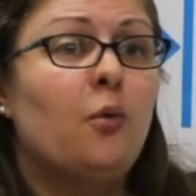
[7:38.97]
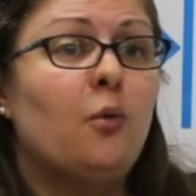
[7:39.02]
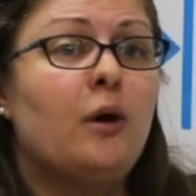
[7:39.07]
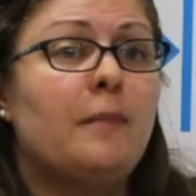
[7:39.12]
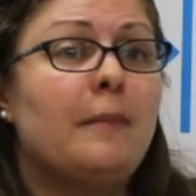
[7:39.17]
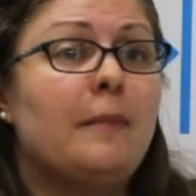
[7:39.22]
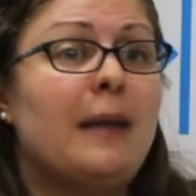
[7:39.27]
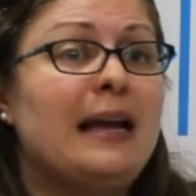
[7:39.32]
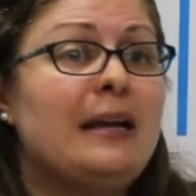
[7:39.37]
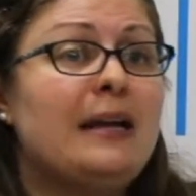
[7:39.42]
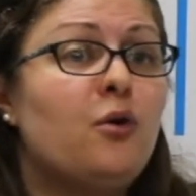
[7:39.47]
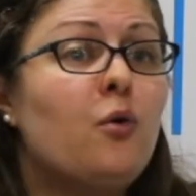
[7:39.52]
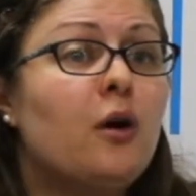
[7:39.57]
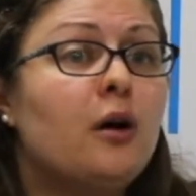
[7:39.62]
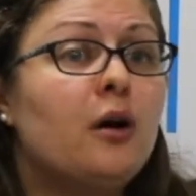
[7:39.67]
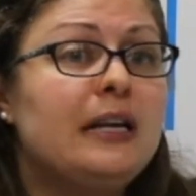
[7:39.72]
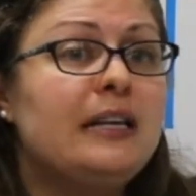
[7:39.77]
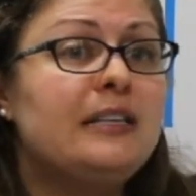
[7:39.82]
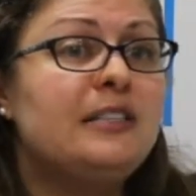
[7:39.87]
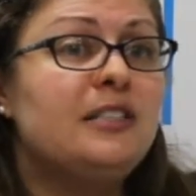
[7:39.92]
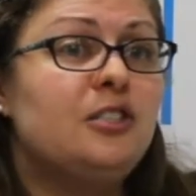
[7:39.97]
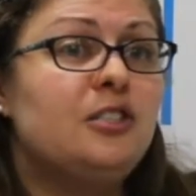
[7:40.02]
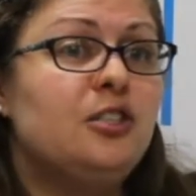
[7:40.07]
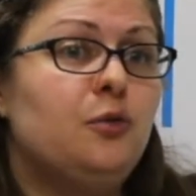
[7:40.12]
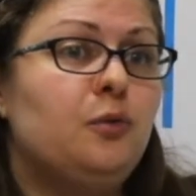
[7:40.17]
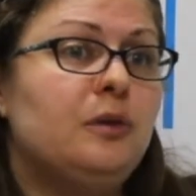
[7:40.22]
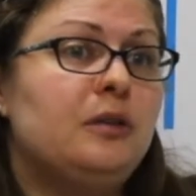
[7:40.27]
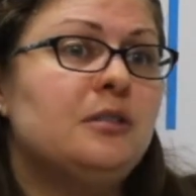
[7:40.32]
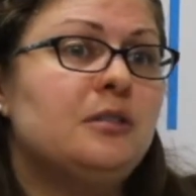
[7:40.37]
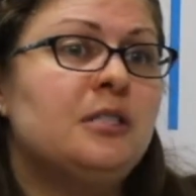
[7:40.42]
where minority
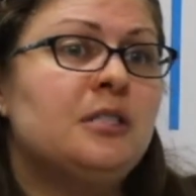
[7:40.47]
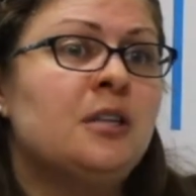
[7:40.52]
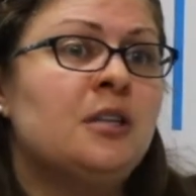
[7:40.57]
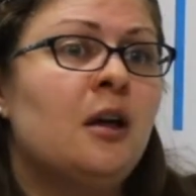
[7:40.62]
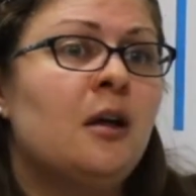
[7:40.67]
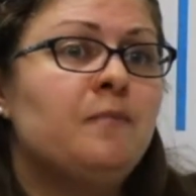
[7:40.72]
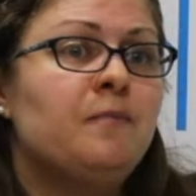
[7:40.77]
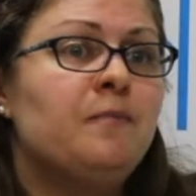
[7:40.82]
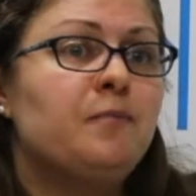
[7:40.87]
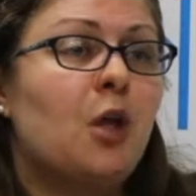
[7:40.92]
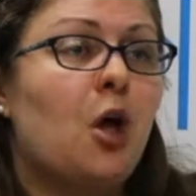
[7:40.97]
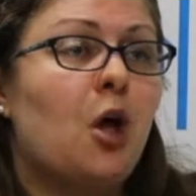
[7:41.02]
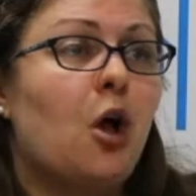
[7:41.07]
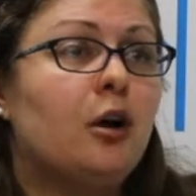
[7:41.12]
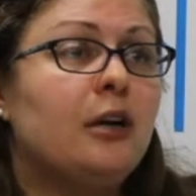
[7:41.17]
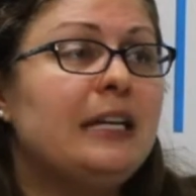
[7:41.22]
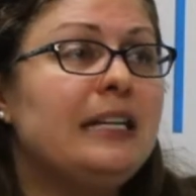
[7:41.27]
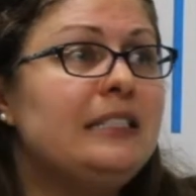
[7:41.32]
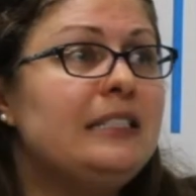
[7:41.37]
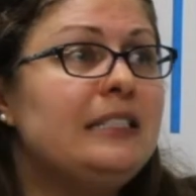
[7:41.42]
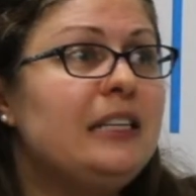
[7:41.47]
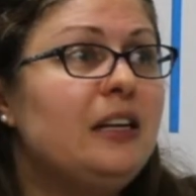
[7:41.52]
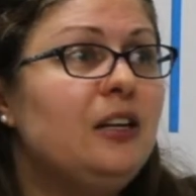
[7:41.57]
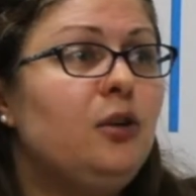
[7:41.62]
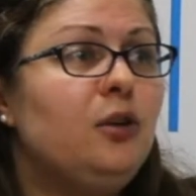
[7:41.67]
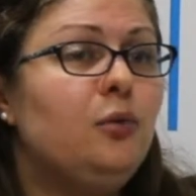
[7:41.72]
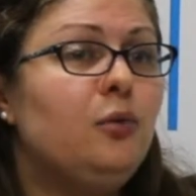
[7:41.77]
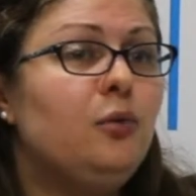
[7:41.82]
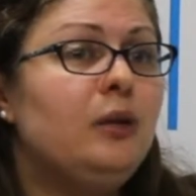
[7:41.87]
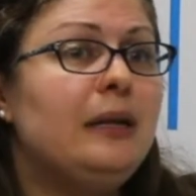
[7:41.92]
students are
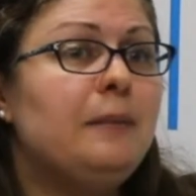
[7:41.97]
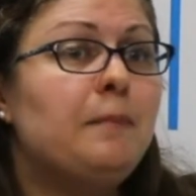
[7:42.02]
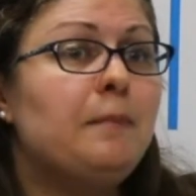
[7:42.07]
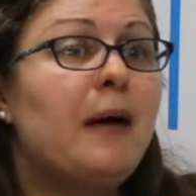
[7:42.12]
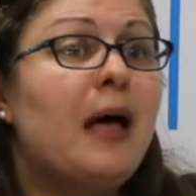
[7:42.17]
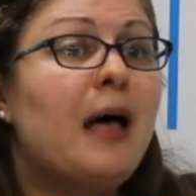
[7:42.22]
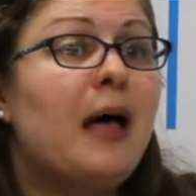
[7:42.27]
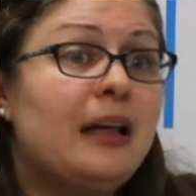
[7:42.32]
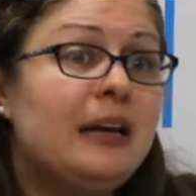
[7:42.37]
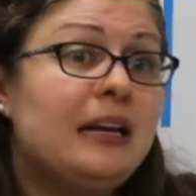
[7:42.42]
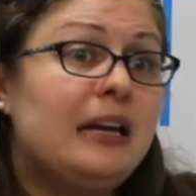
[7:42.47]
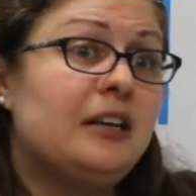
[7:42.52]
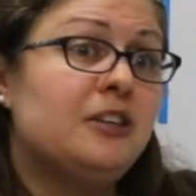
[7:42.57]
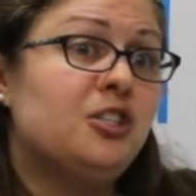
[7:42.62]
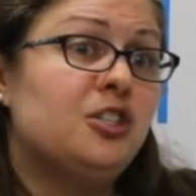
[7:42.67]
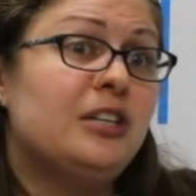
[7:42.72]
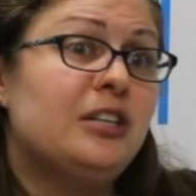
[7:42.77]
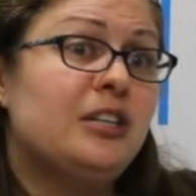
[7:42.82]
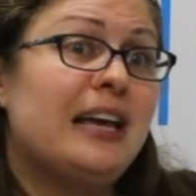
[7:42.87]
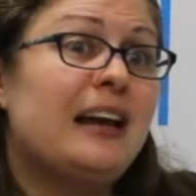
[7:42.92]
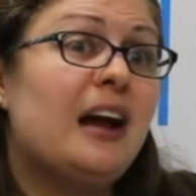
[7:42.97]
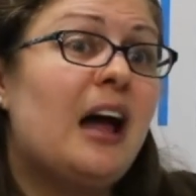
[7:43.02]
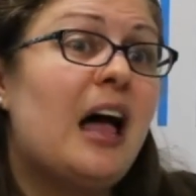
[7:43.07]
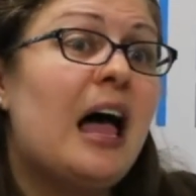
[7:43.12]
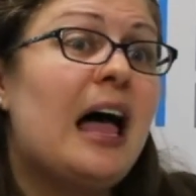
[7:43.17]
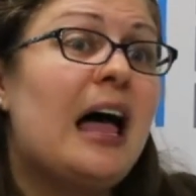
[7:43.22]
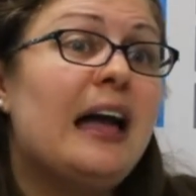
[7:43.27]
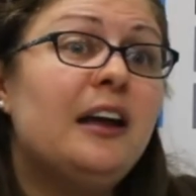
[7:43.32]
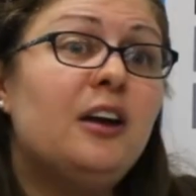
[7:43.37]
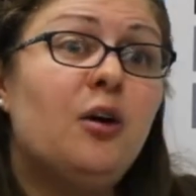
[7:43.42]
continually punished at a
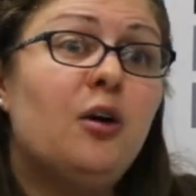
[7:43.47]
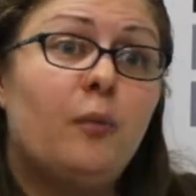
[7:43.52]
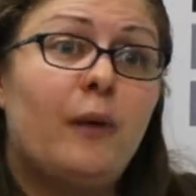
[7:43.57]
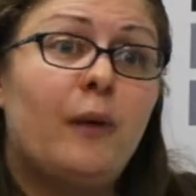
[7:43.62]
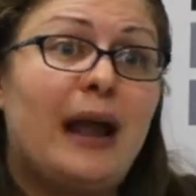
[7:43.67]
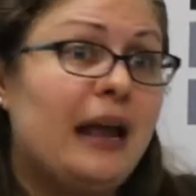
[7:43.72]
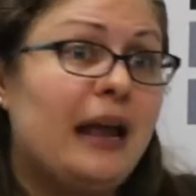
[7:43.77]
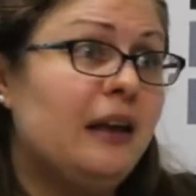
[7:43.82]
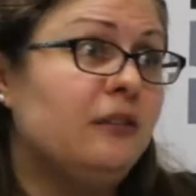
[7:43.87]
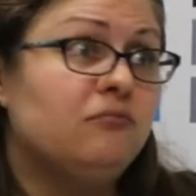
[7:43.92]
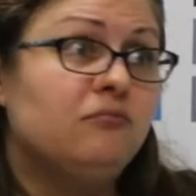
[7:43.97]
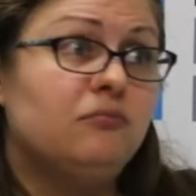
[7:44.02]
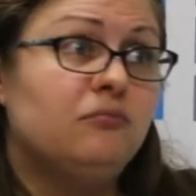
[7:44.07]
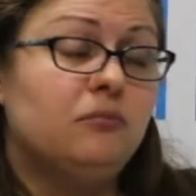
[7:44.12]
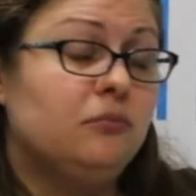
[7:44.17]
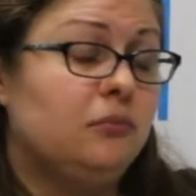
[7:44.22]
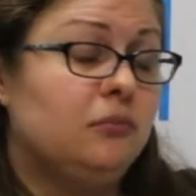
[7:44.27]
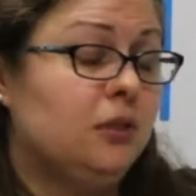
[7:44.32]
higher rate,